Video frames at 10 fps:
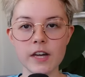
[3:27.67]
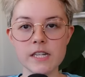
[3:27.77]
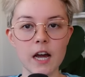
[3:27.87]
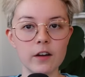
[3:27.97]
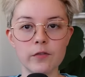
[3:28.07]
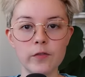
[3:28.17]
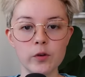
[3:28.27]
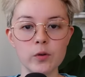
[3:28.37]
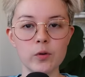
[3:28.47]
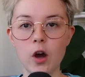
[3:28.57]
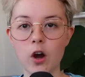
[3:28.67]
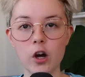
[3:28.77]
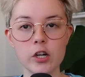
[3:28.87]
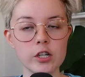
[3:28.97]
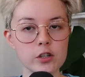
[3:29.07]
event had food,
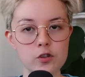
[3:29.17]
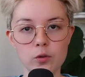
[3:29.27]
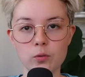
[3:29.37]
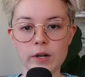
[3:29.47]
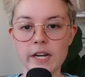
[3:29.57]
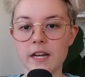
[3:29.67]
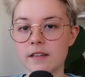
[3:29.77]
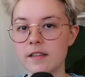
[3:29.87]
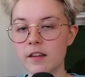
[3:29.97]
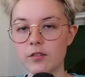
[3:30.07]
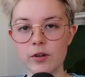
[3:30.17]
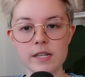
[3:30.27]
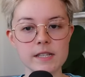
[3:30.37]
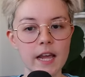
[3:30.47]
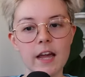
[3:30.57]
art, jewelry,
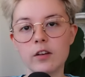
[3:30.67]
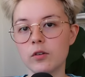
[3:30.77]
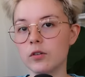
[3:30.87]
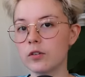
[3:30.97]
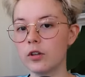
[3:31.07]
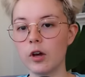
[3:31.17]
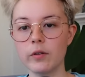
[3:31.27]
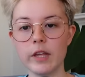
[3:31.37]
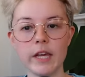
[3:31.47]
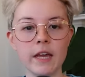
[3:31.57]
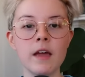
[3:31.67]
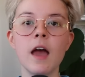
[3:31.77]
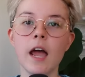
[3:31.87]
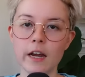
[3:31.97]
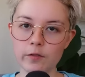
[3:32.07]
accessories, candles, clothing,
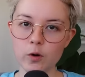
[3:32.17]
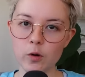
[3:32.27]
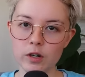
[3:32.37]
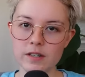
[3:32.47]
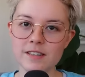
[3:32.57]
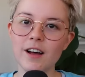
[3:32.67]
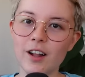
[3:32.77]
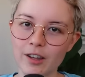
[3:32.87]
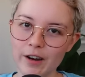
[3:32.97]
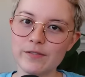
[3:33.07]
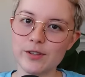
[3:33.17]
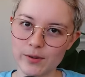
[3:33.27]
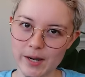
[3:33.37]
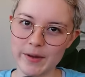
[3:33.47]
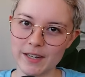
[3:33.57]
and of course, a lot of
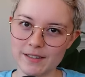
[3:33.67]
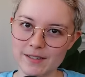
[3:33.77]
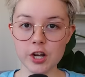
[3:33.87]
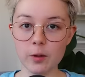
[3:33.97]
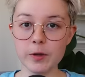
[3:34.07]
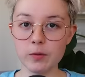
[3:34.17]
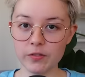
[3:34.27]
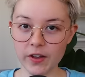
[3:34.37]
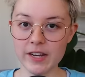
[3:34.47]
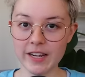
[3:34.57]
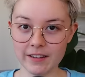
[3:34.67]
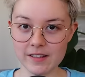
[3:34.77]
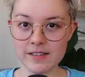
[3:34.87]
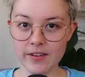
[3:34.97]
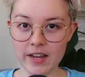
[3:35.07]
ceramics. Shelby was vending at
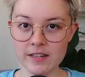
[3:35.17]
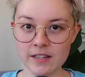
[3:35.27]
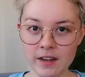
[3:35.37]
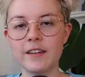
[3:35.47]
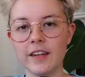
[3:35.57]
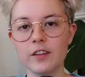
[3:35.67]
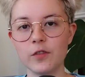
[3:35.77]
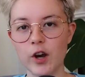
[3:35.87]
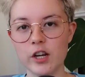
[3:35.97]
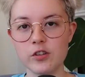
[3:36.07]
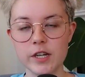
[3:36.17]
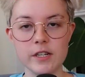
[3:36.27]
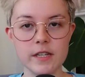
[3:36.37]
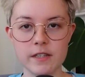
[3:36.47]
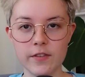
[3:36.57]
this event. Tickets for entry
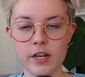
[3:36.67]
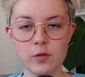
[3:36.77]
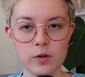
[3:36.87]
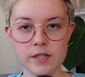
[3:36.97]
to this event